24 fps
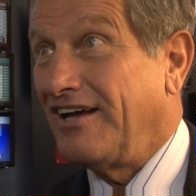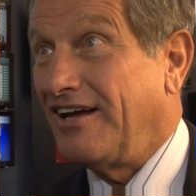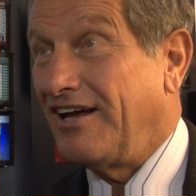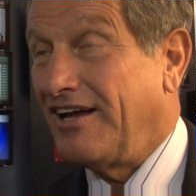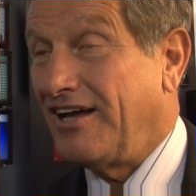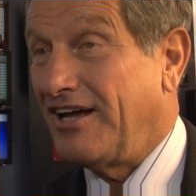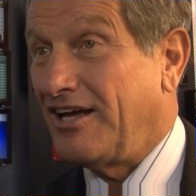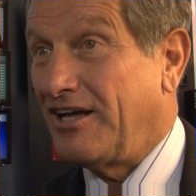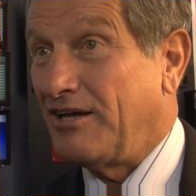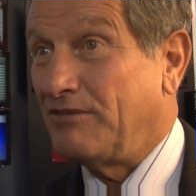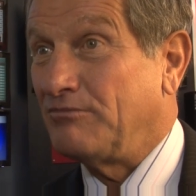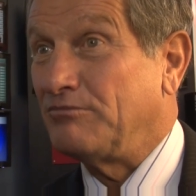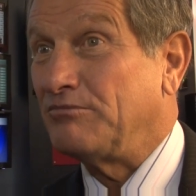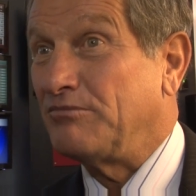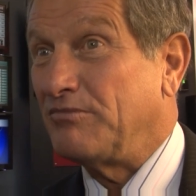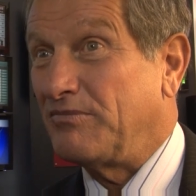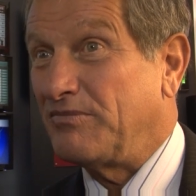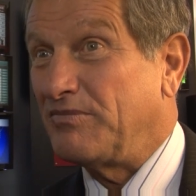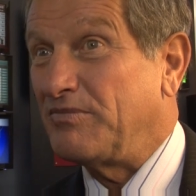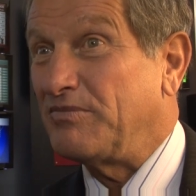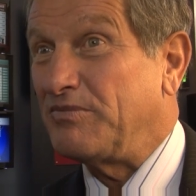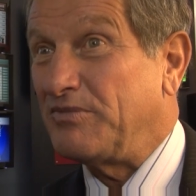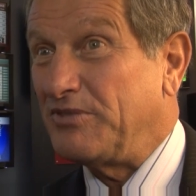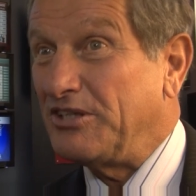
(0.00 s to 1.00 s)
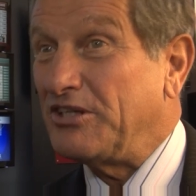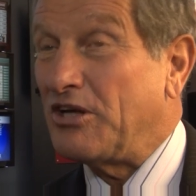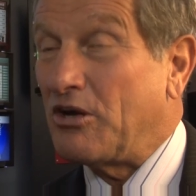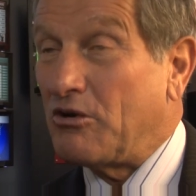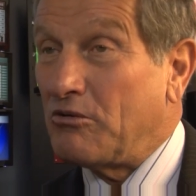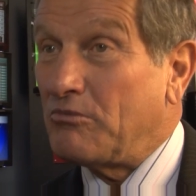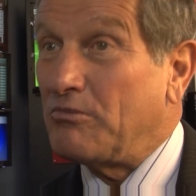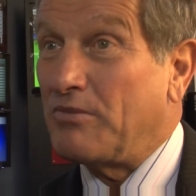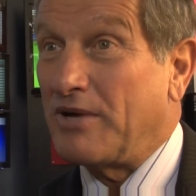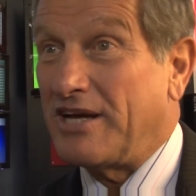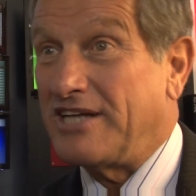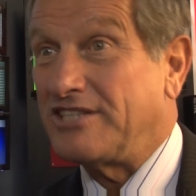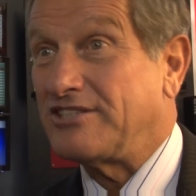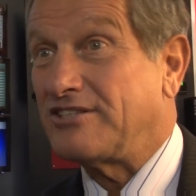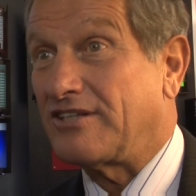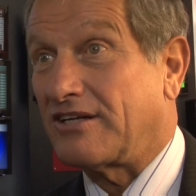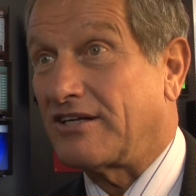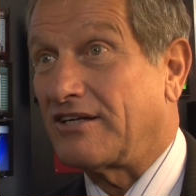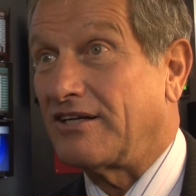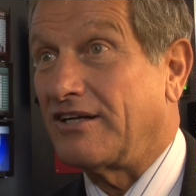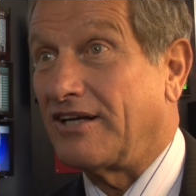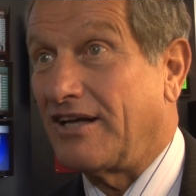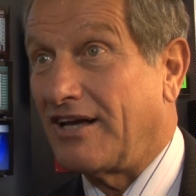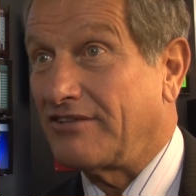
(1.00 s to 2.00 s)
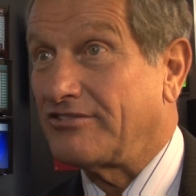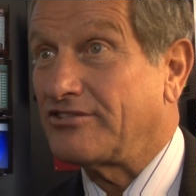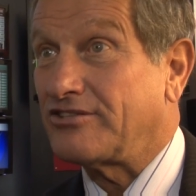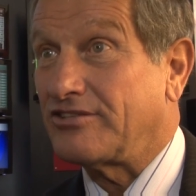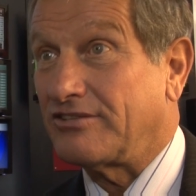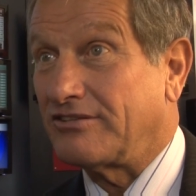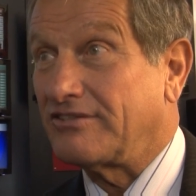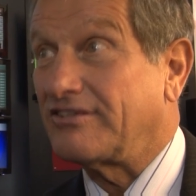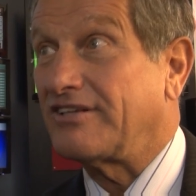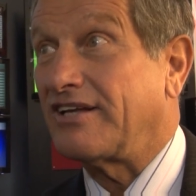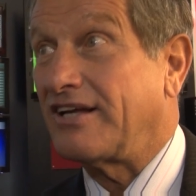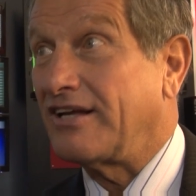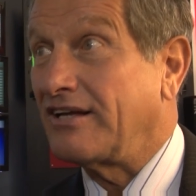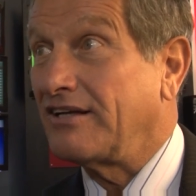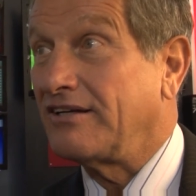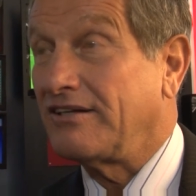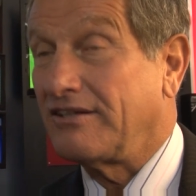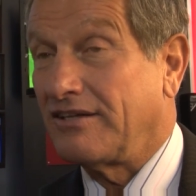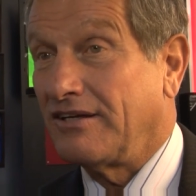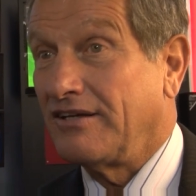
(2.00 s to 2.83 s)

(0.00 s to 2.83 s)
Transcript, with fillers: Um, you know, basically I should think